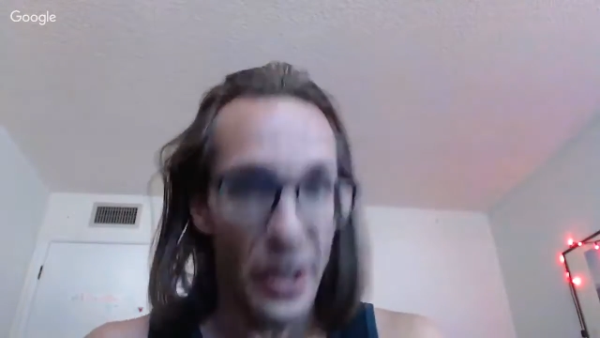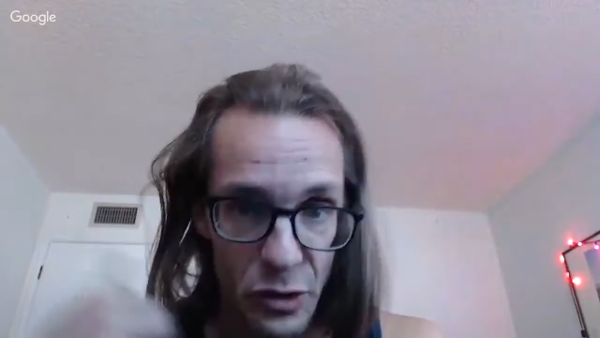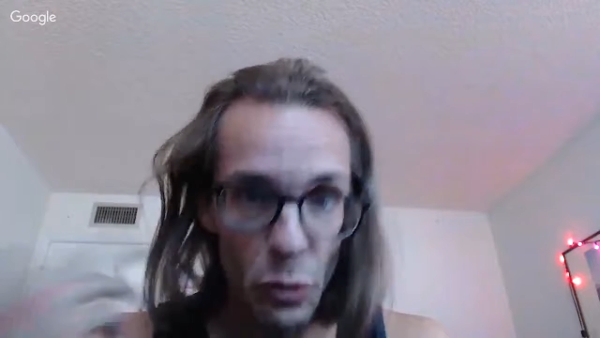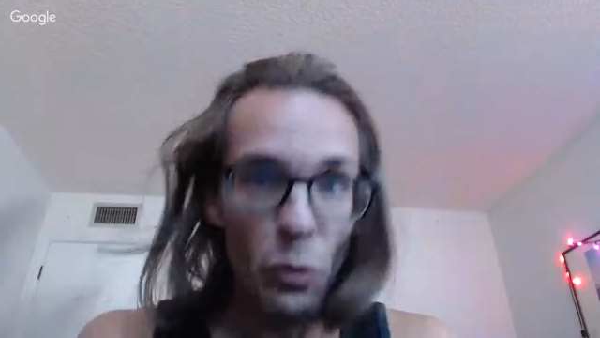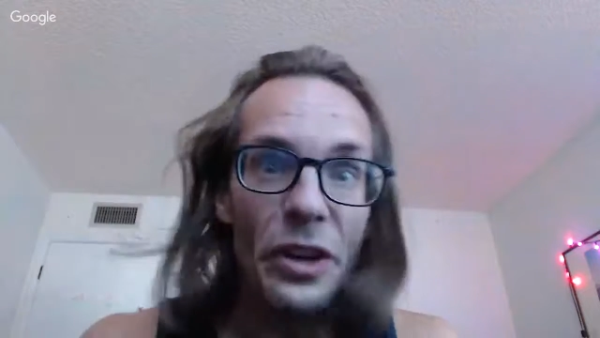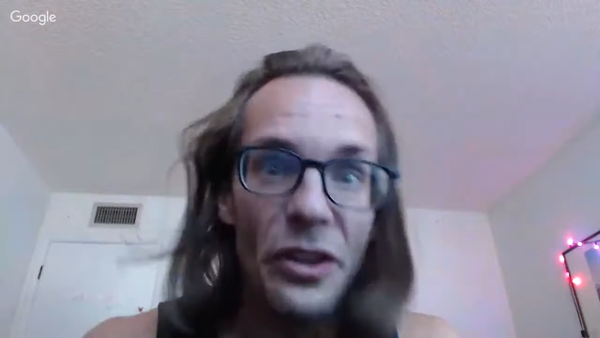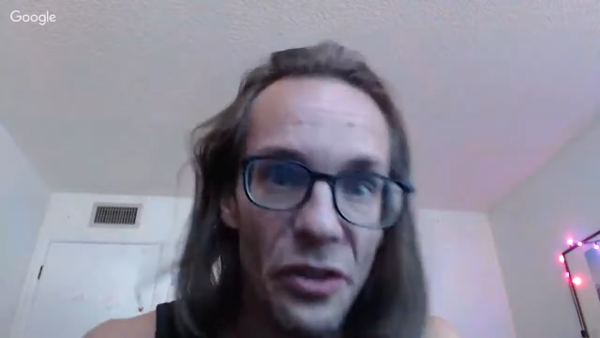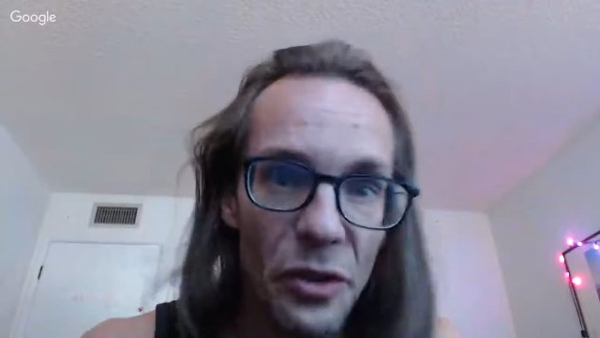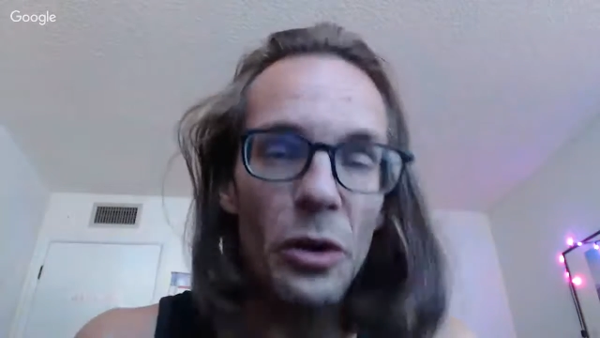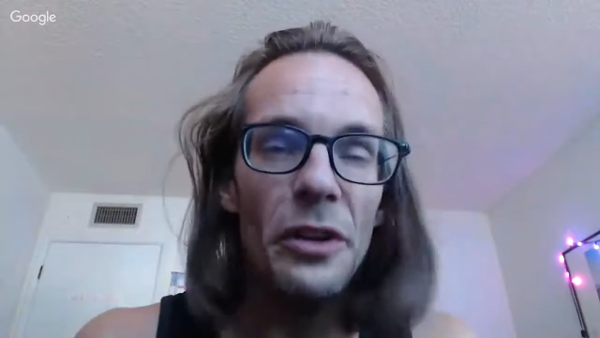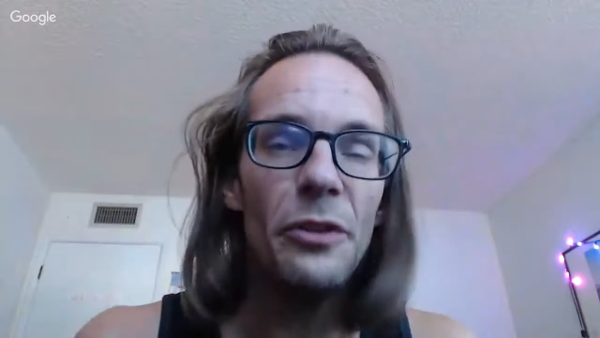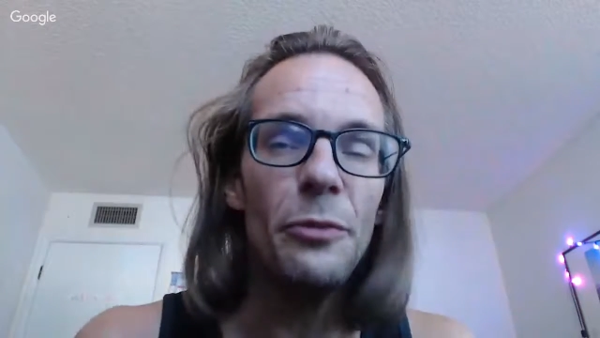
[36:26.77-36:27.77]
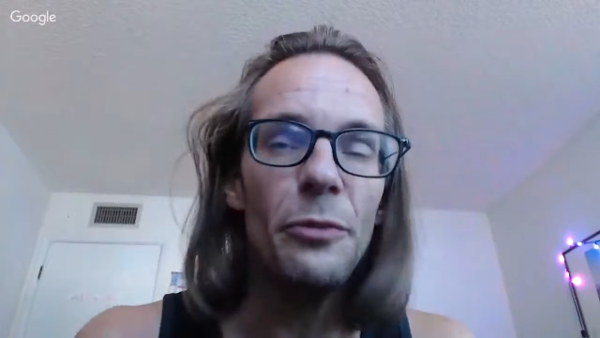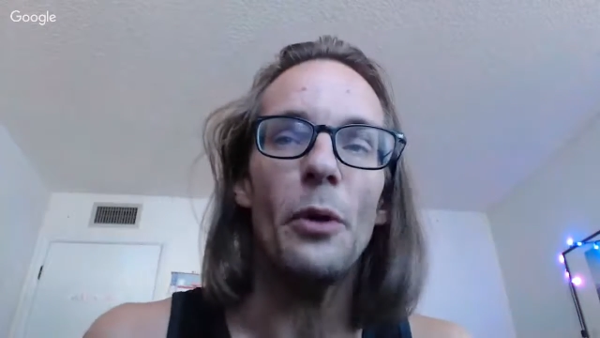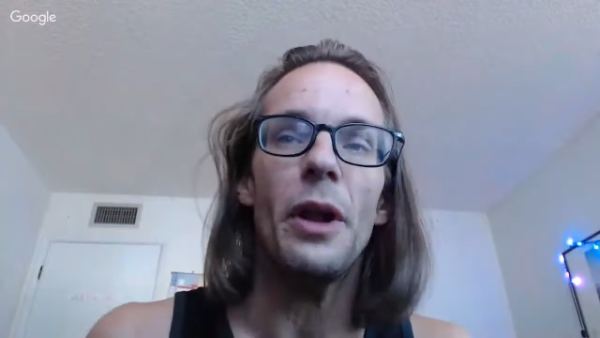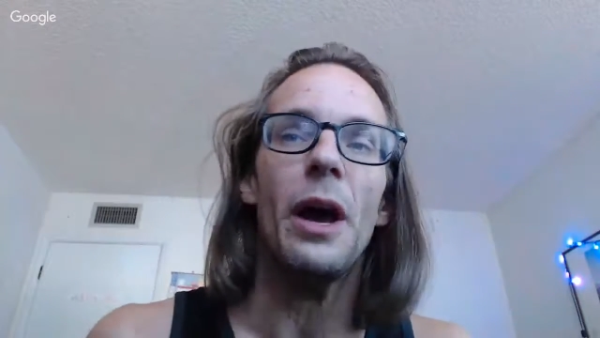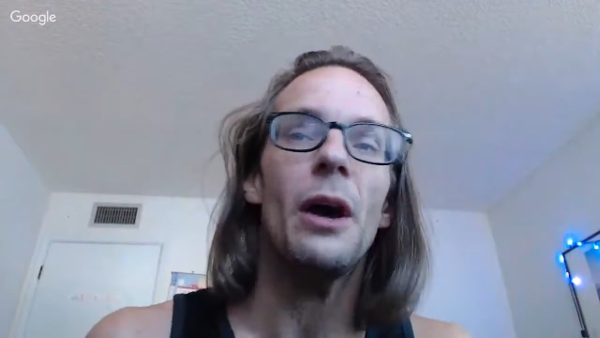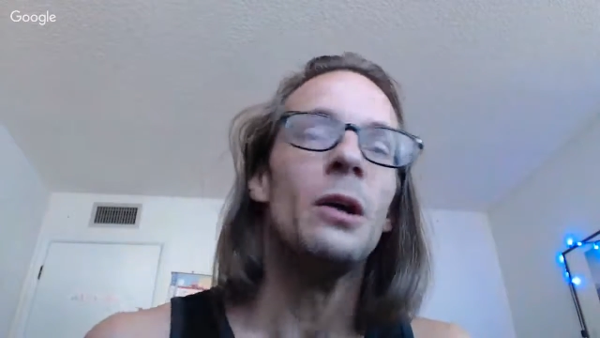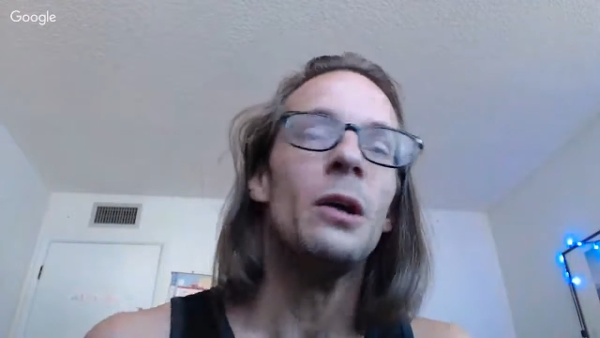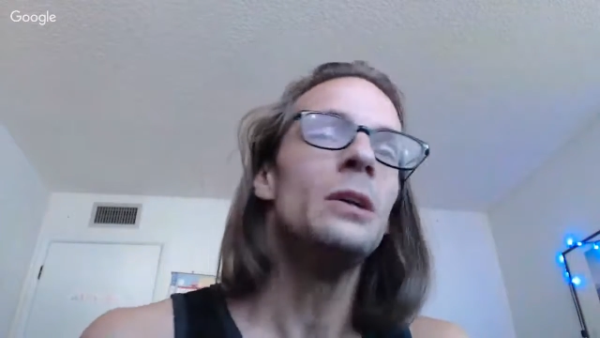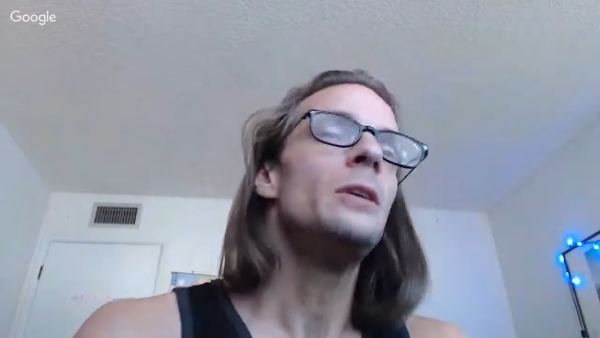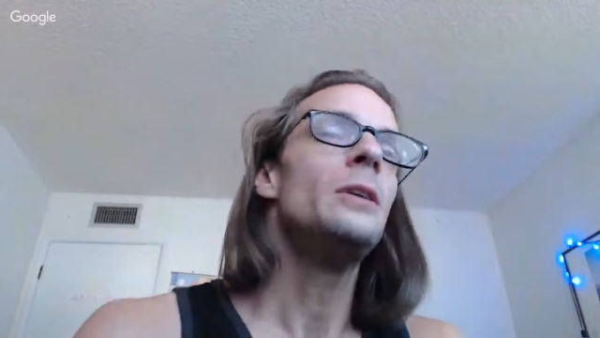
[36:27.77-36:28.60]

and is the reason we're in this boat now.